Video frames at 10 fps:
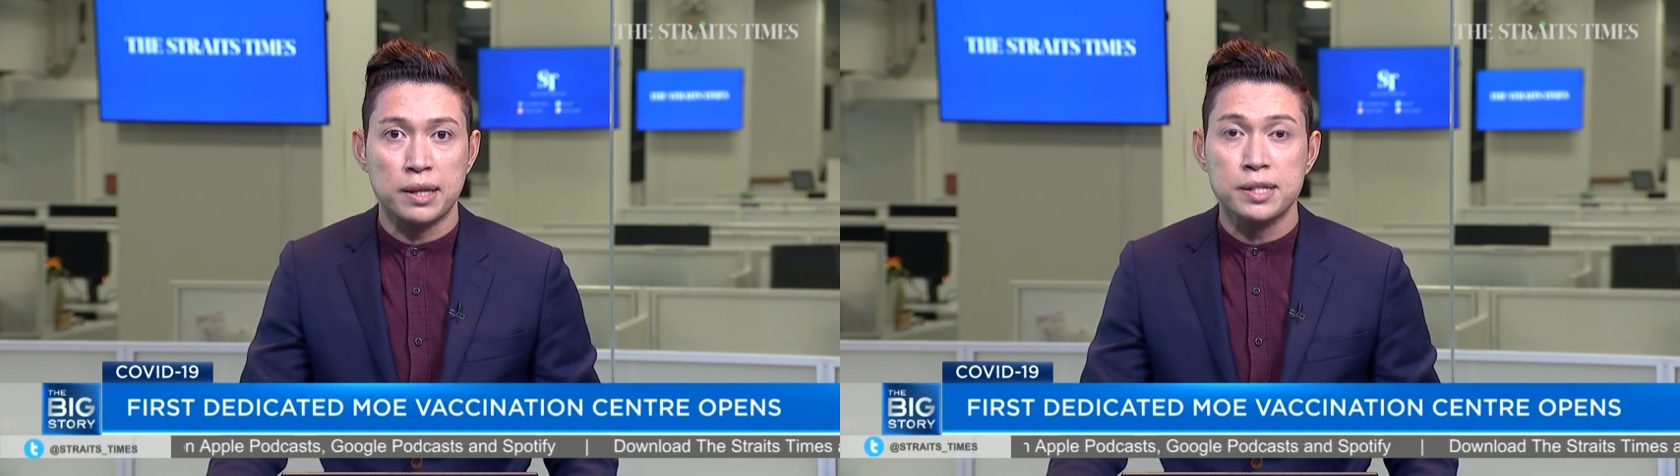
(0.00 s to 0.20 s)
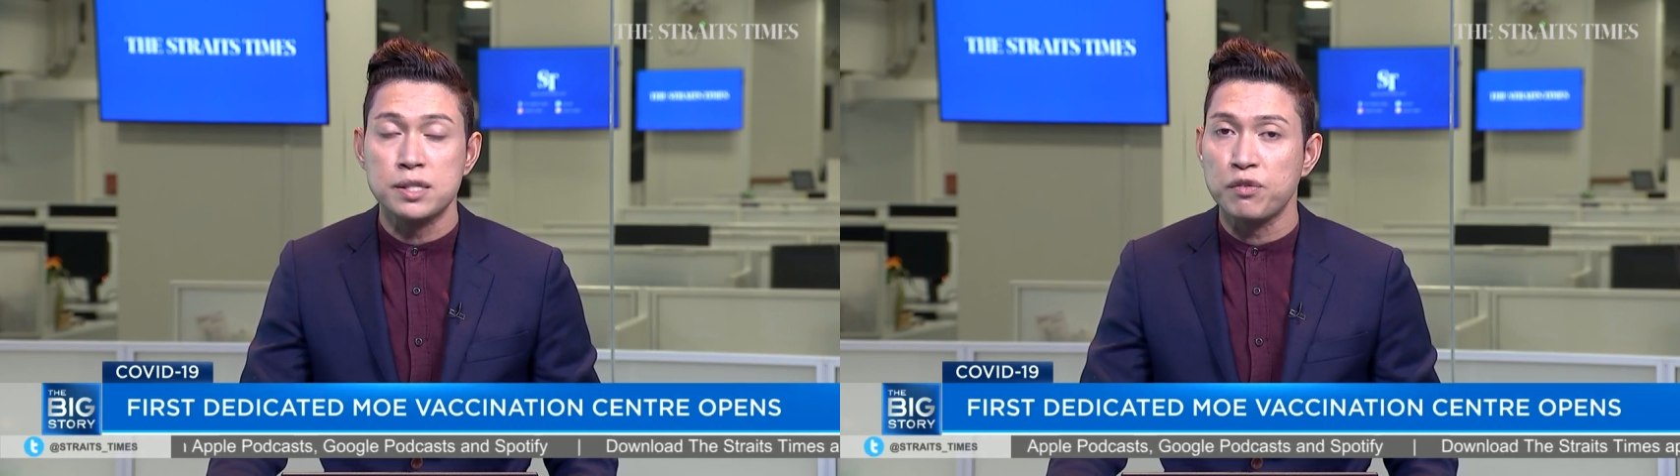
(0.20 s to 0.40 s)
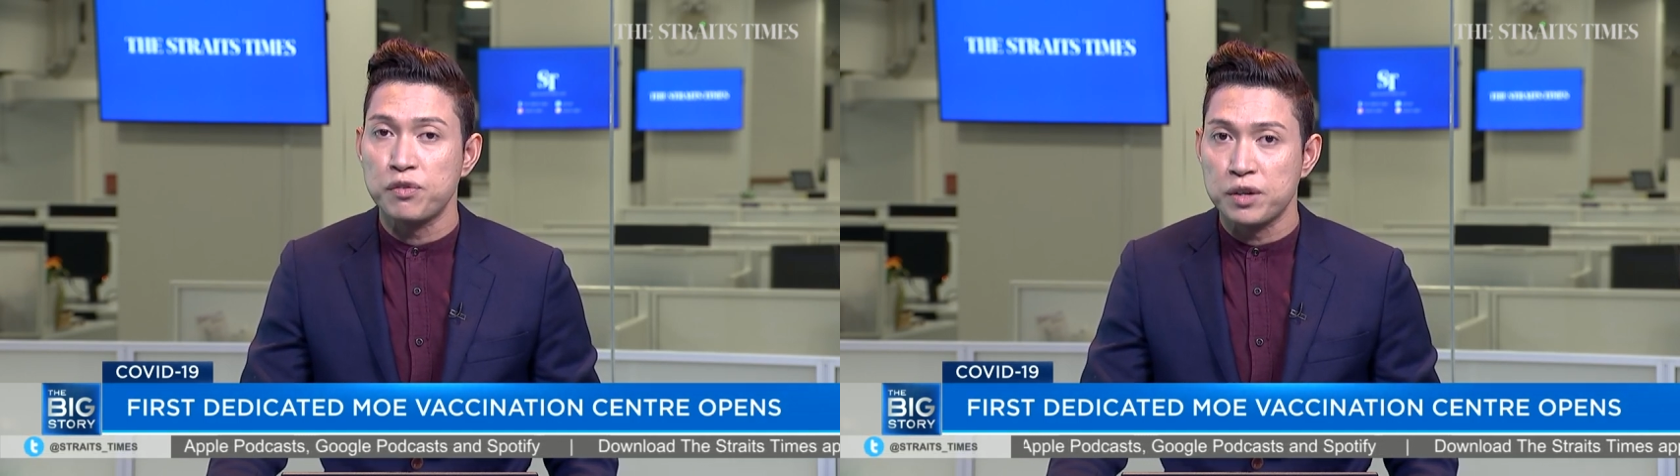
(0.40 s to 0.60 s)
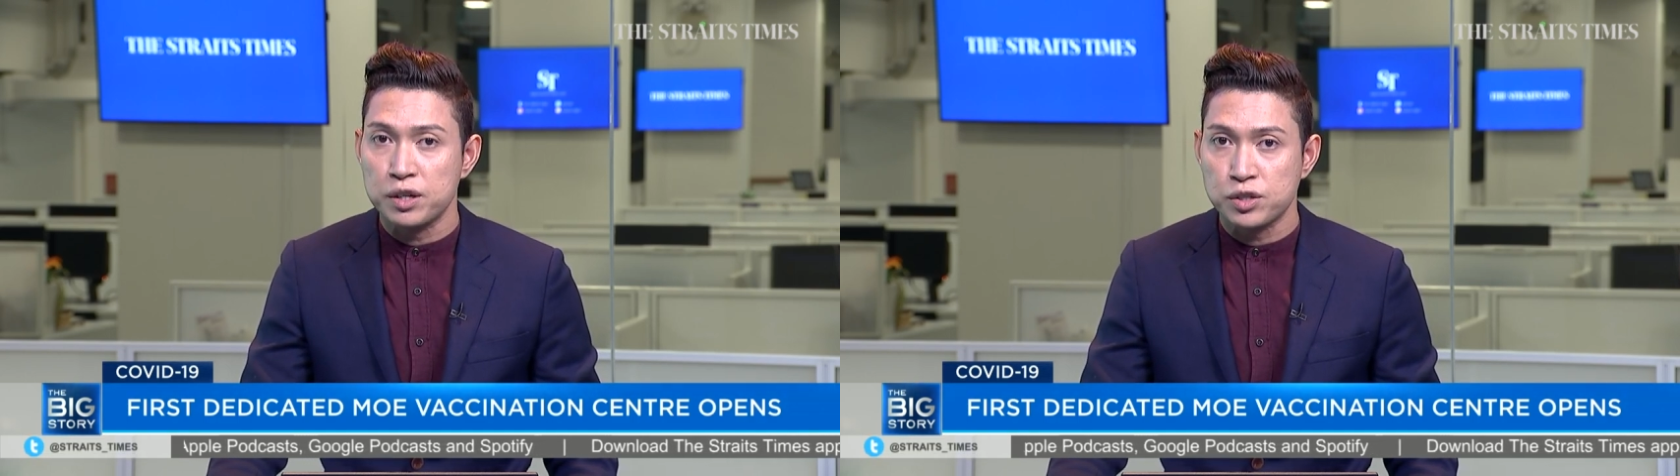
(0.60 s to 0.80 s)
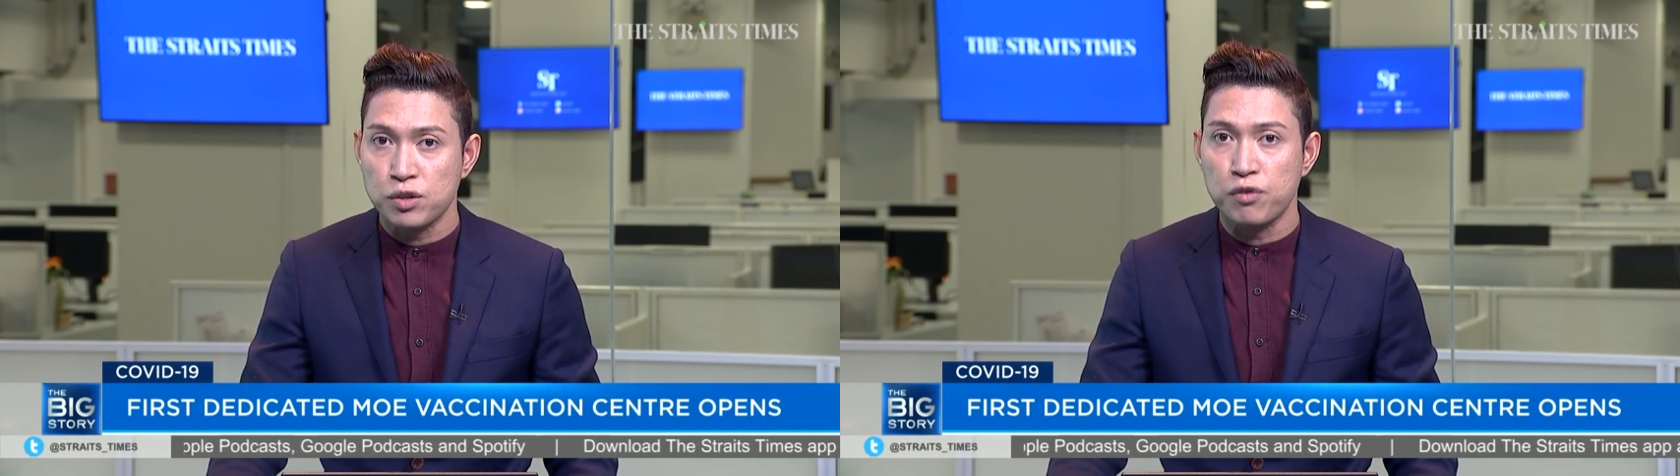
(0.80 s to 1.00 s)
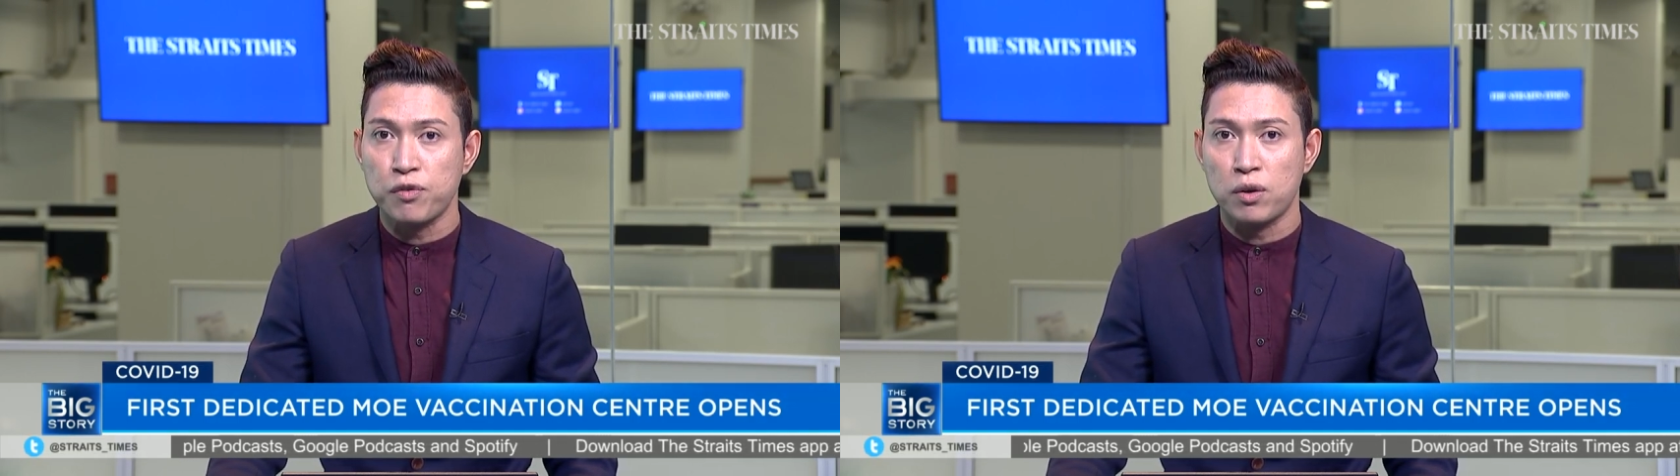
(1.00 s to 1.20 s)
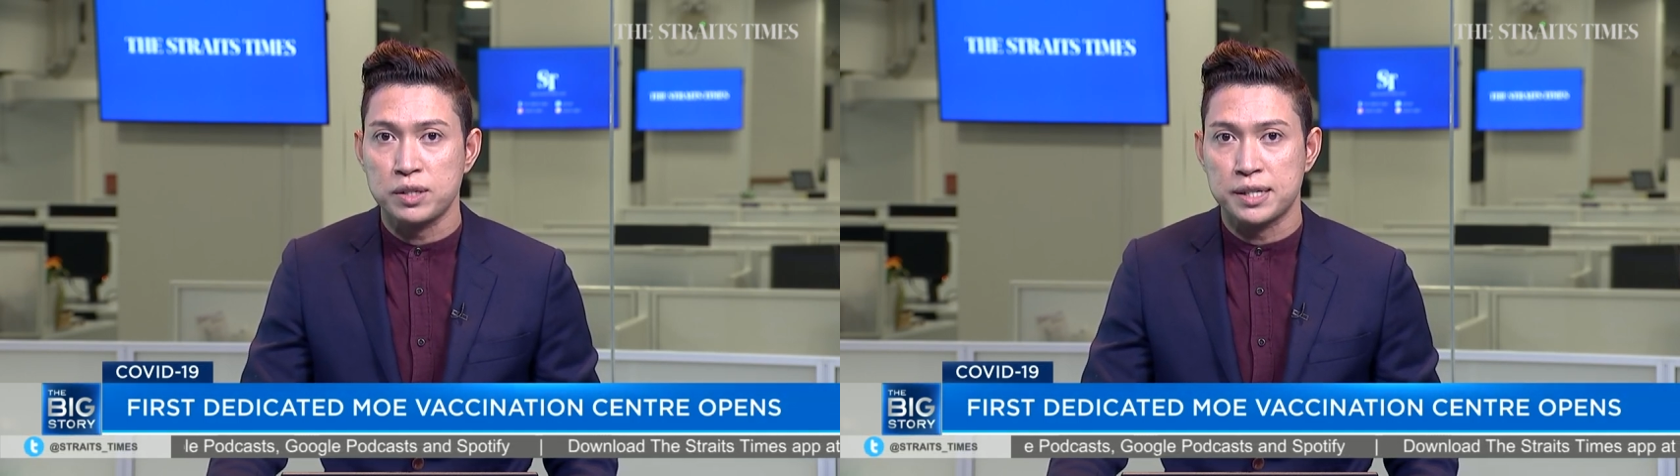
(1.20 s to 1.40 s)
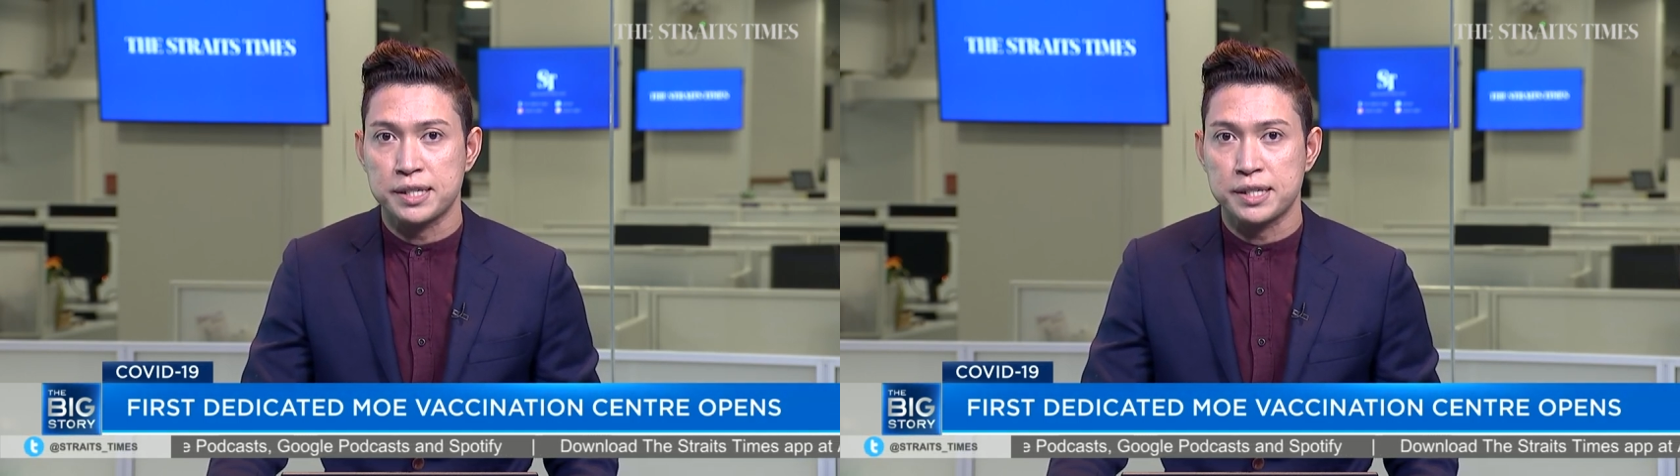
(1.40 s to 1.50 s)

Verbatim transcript: is the first of four